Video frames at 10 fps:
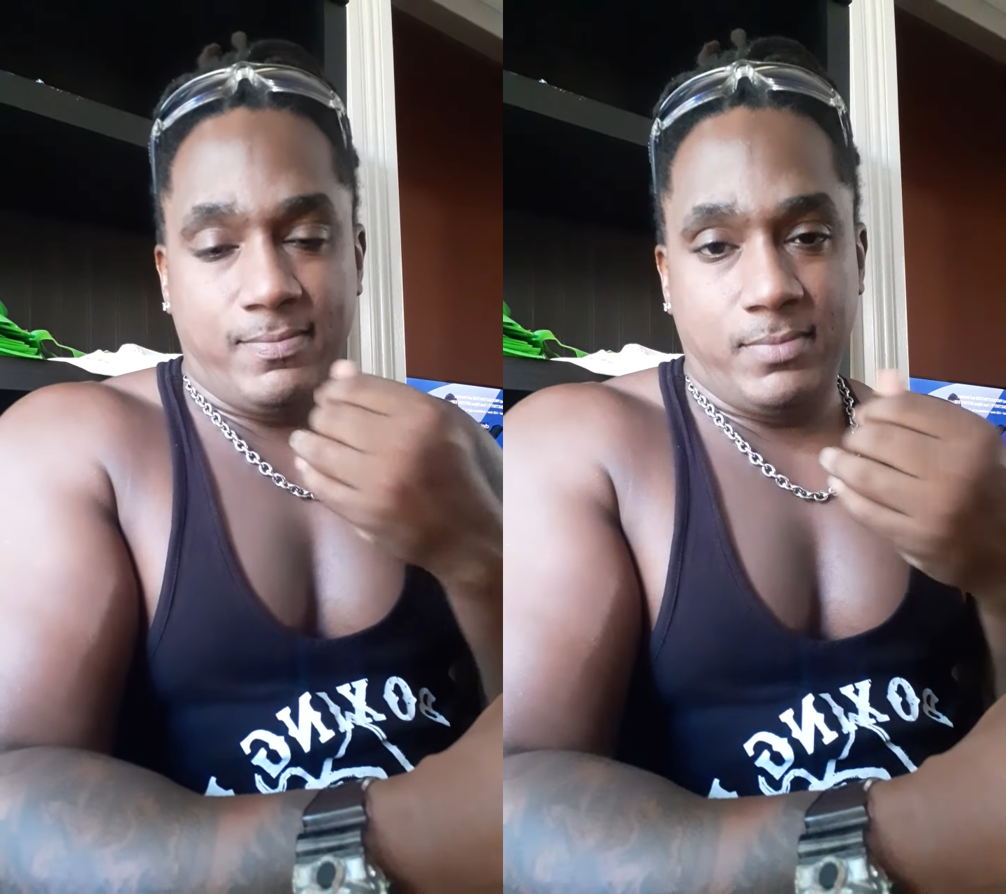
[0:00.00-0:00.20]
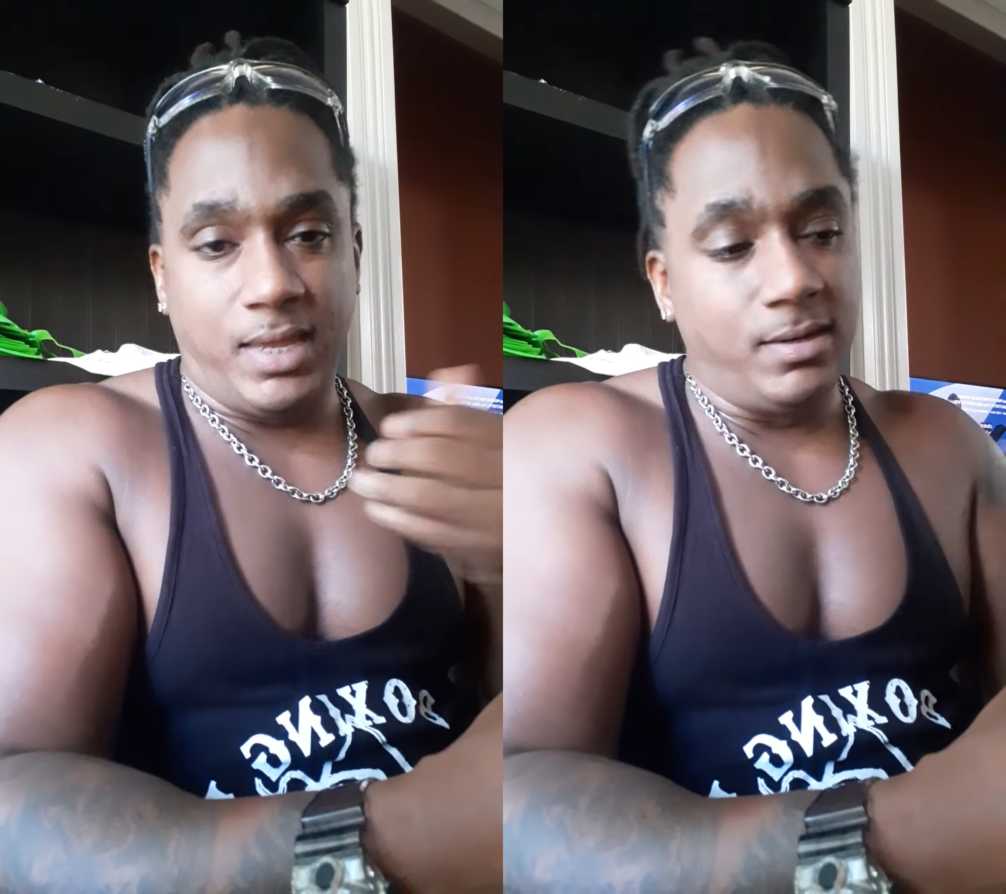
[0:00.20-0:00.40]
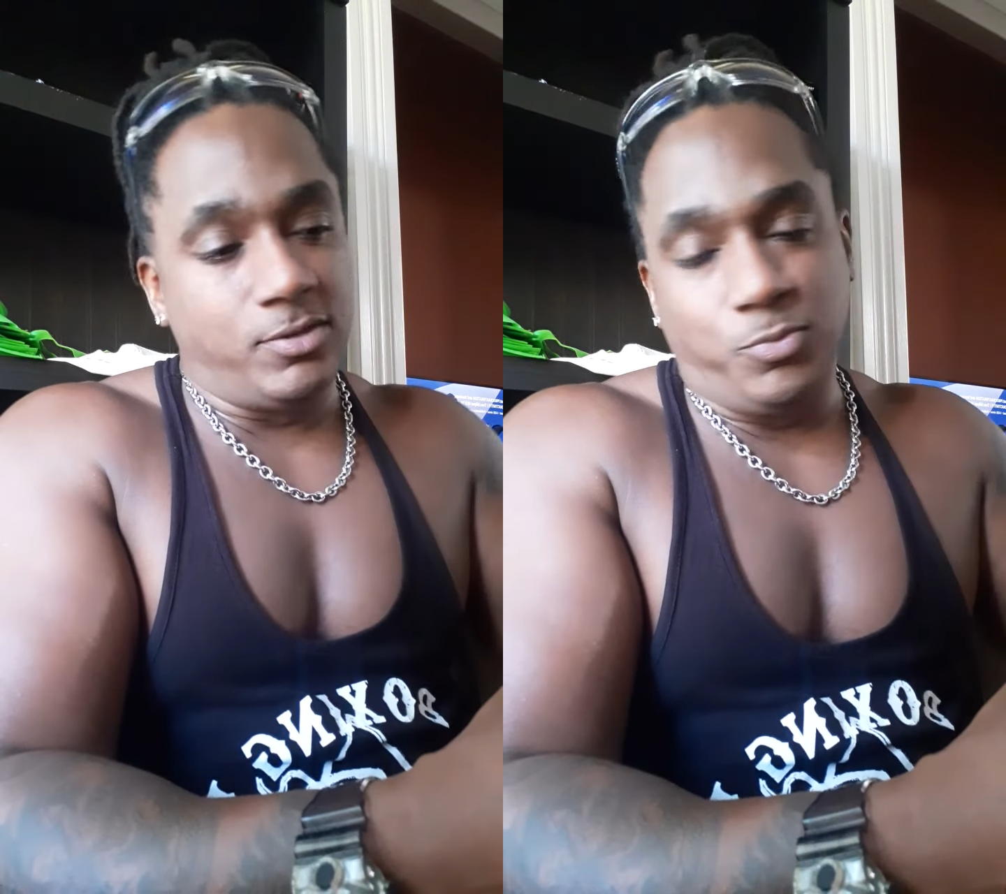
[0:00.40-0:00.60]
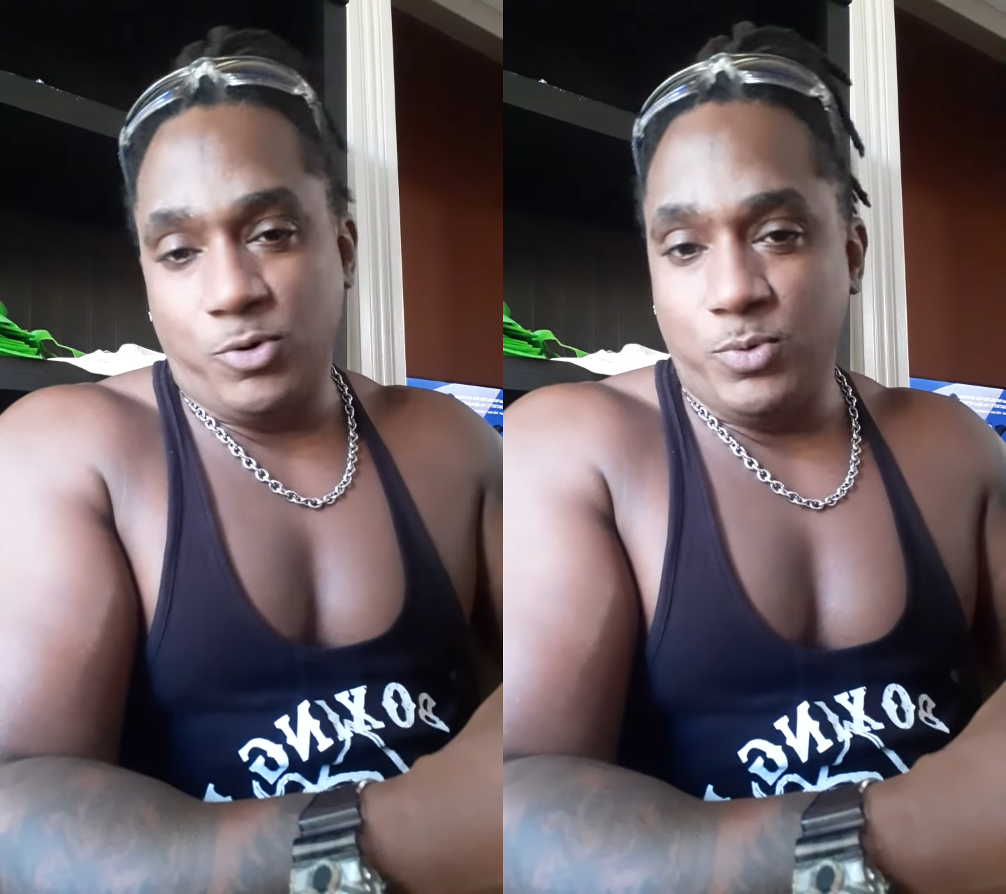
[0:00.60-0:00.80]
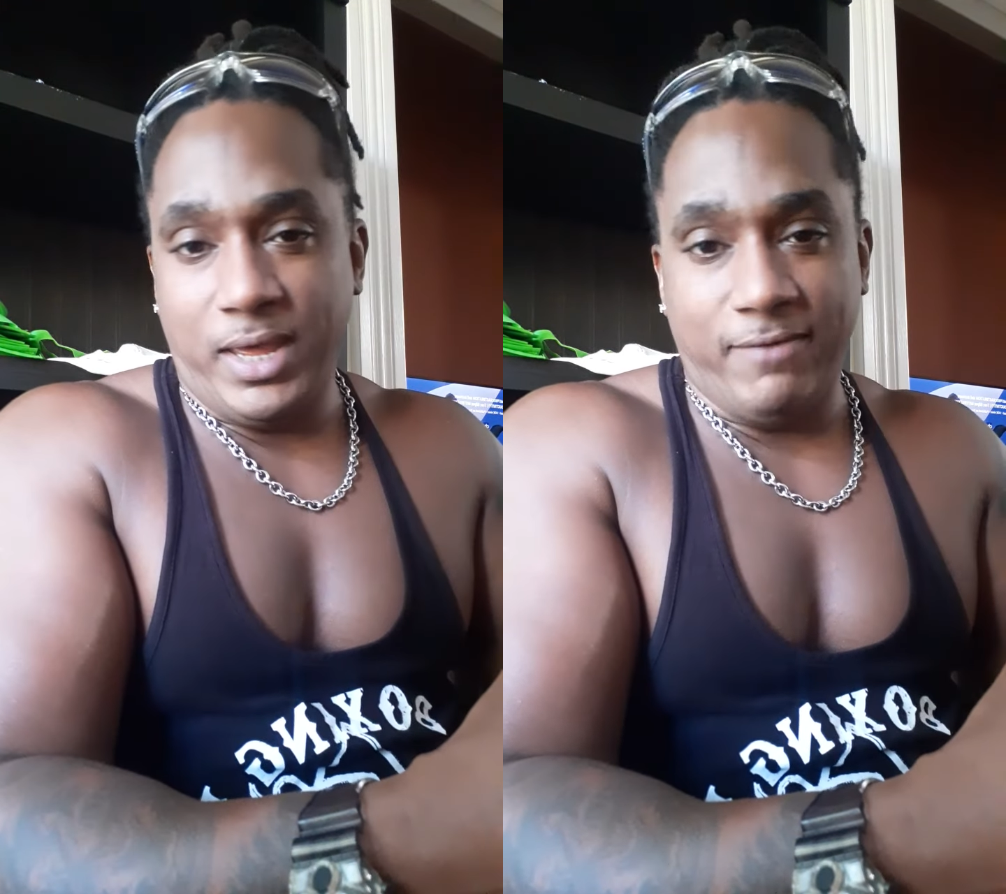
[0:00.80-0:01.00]
Ain't nothing
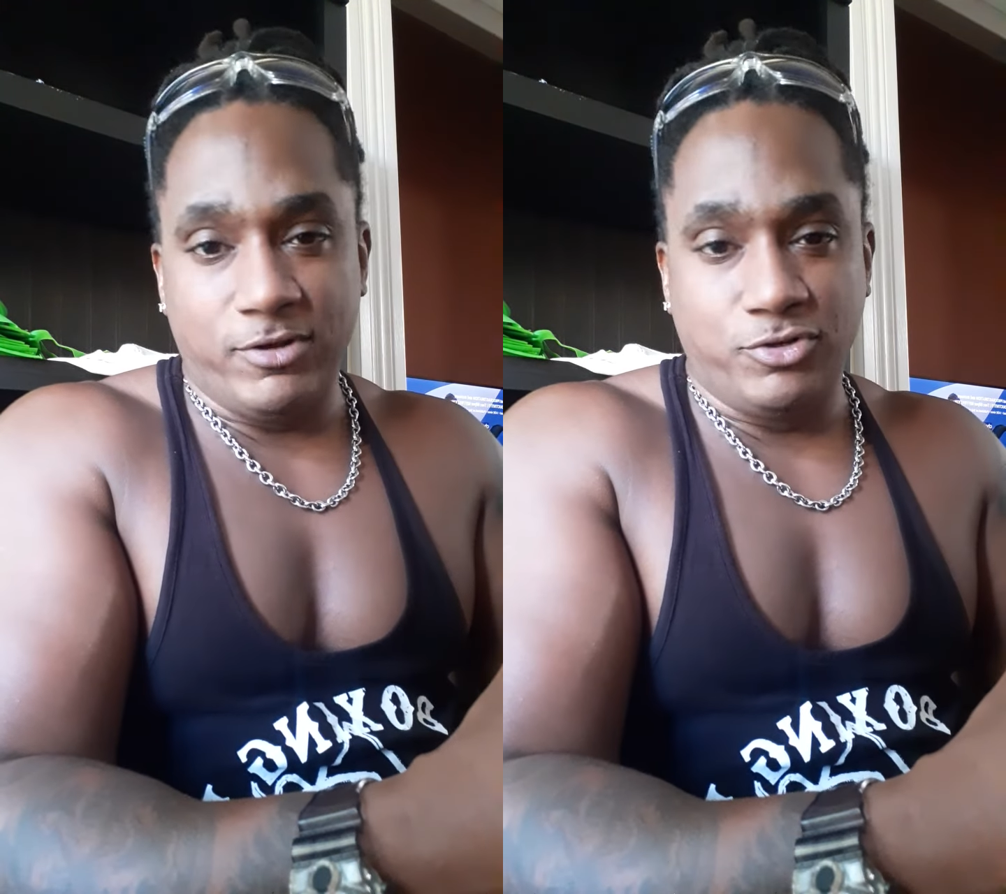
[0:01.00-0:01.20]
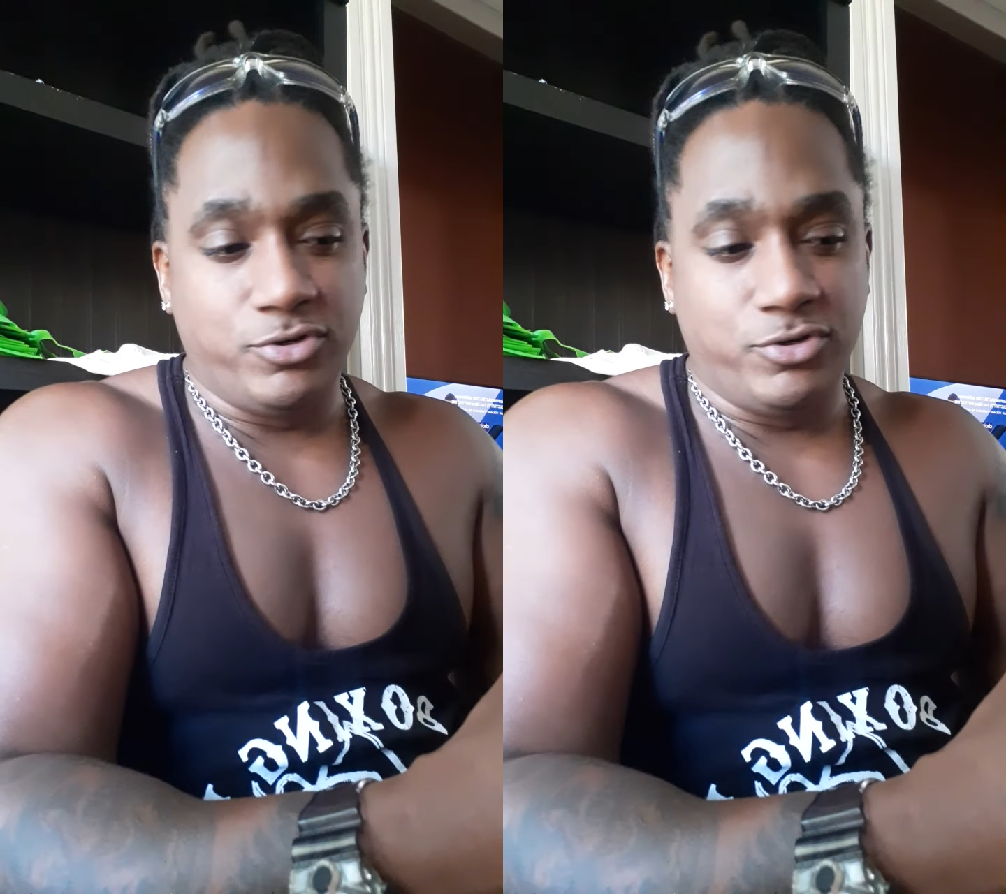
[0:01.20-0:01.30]
wrong with having a